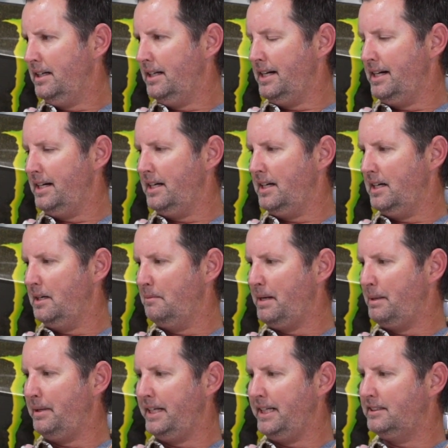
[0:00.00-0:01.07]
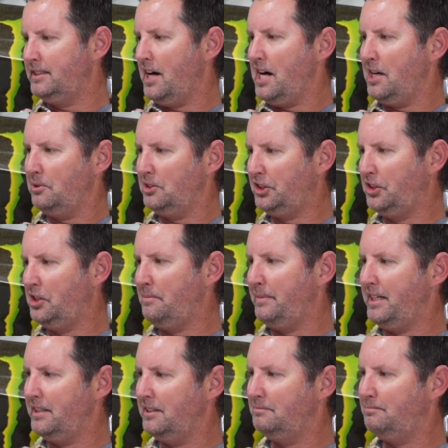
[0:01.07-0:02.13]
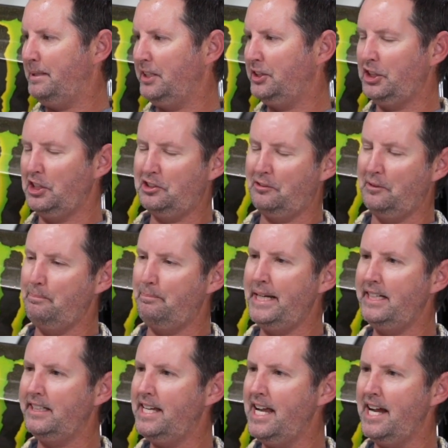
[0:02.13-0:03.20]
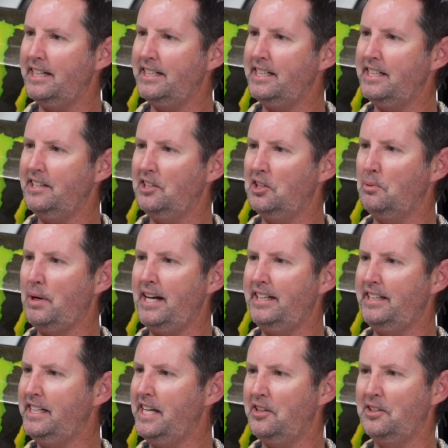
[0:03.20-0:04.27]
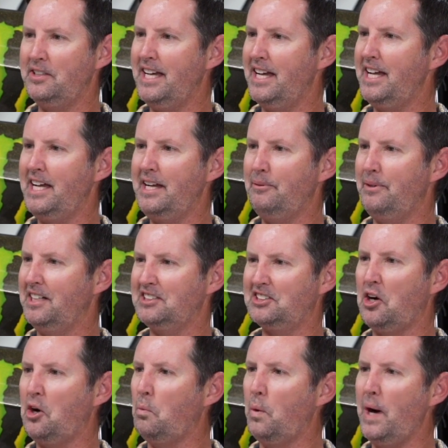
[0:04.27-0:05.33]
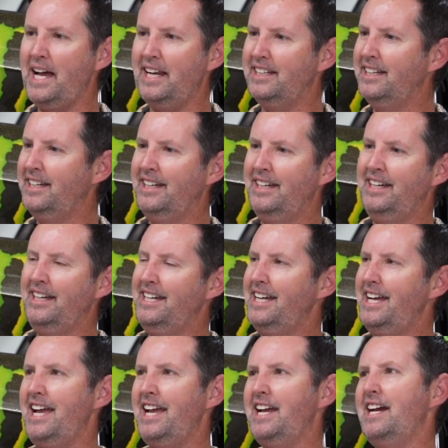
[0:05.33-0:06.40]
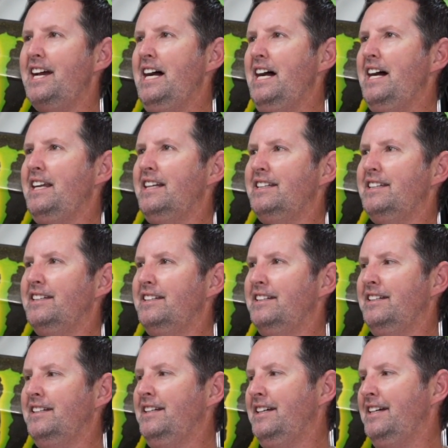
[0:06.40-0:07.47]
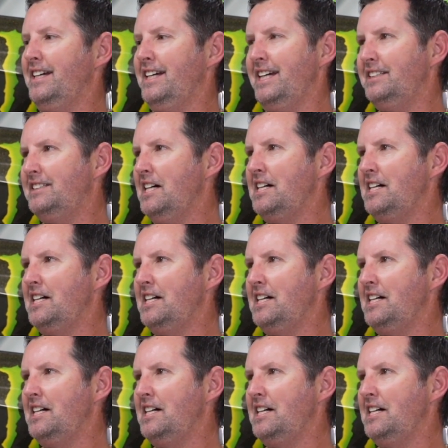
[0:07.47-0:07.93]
uh, my buddy Todd was showing me pictures from Bean Canyon. They were riding the other day mm-hmm. when it's all wet. Yeah, and it